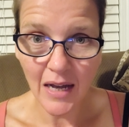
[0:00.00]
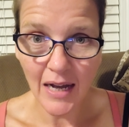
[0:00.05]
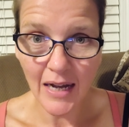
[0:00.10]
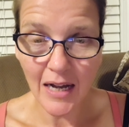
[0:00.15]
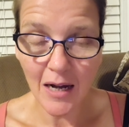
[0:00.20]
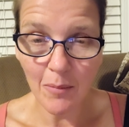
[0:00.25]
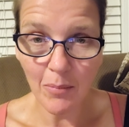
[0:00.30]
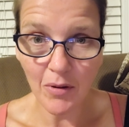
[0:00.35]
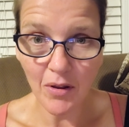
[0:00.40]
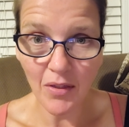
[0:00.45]
a
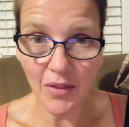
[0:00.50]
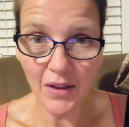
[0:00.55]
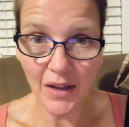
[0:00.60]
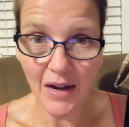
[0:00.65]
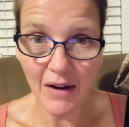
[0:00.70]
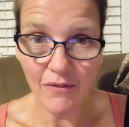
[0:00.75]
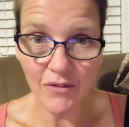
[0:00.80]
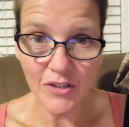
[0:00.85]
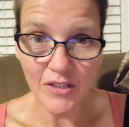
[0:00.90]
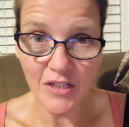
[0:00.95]
couple of the
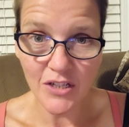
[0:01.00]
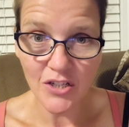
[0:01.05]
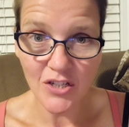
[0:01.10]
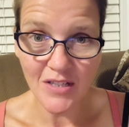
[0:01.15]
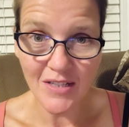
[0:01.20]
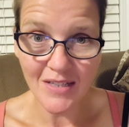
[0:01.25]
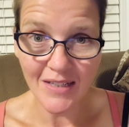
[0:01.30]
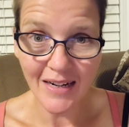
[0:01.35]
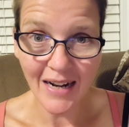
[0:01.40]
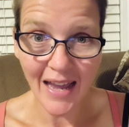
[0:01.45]

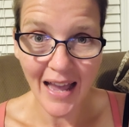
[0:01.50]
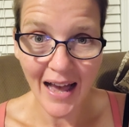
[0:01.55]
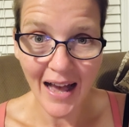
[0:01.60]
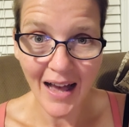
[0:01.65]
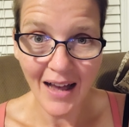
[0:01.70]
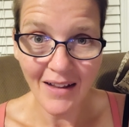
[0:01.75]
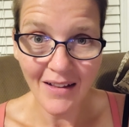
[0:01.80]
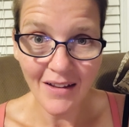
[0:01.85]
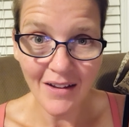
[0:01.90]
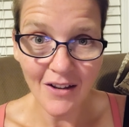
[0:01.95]
conversations that I
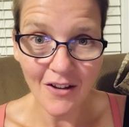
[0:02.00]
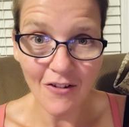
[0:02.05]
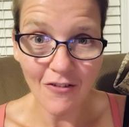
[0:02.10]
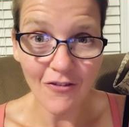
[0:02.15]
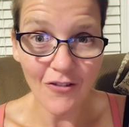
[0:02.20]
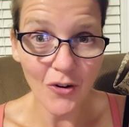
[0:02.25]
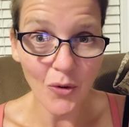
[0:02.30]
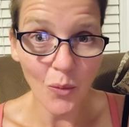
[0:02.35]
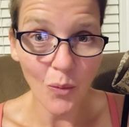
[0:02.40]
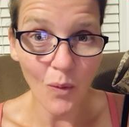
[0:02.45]
had,
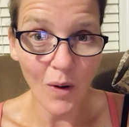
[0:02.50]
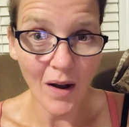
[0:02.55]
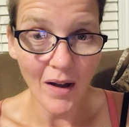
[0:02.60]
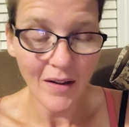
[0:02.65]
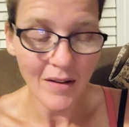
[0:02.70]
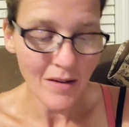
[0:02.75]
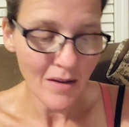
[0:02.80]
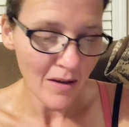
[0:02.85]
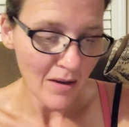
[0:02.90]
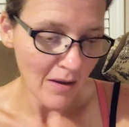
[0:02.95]
for
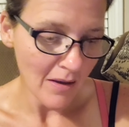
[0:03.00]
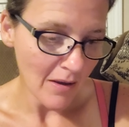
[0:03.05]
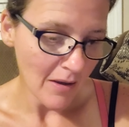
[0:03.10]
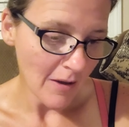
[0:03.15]
one,